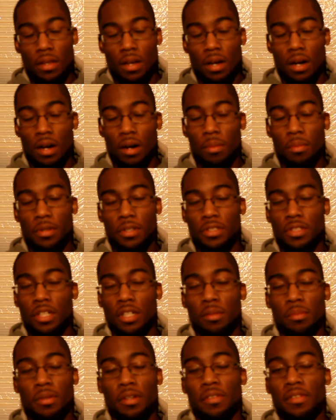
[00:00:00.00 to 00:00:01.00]
When you're
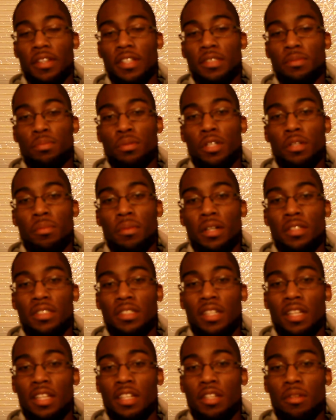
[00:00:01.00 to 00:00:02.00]
circular breathing, it's pretty much
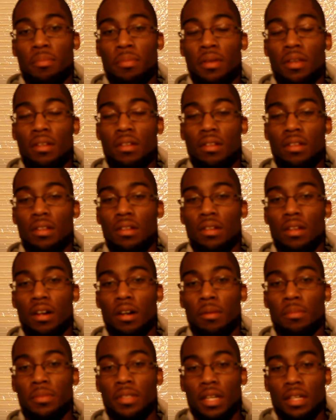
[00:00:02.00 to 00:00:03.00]
an independent
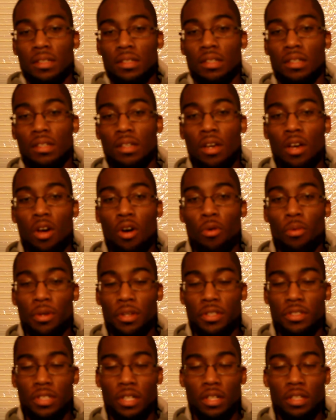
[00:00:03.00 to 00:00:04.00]
technique.
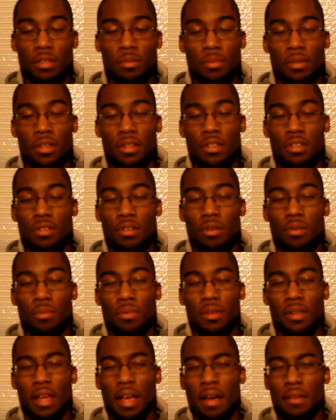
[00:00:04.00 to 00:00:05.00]
When you're circular breathing, you
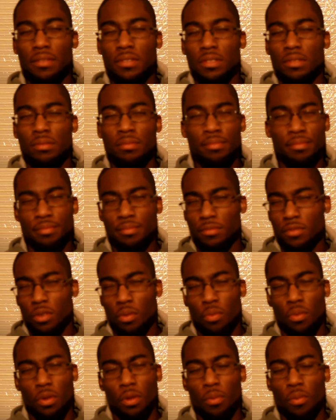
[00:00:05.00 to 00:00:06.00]
don't really have to
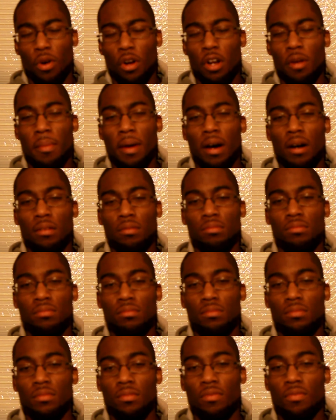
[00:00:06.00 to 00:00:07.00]
really worry about
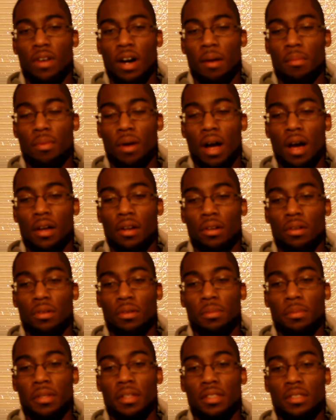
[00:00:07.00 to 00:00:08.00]

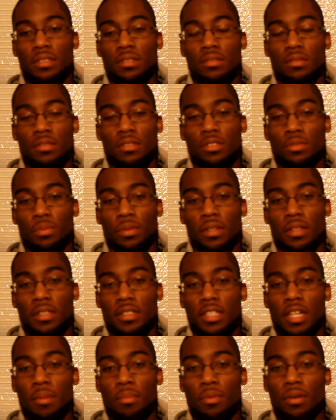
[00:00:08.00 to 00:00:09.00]
vibrato. I mean, it's really
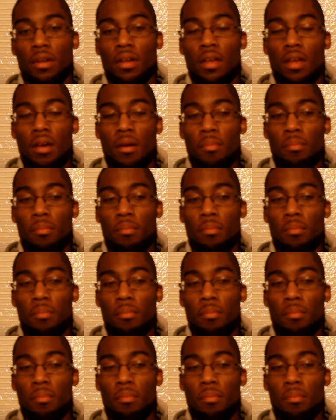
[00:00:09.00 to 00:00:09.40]
separate.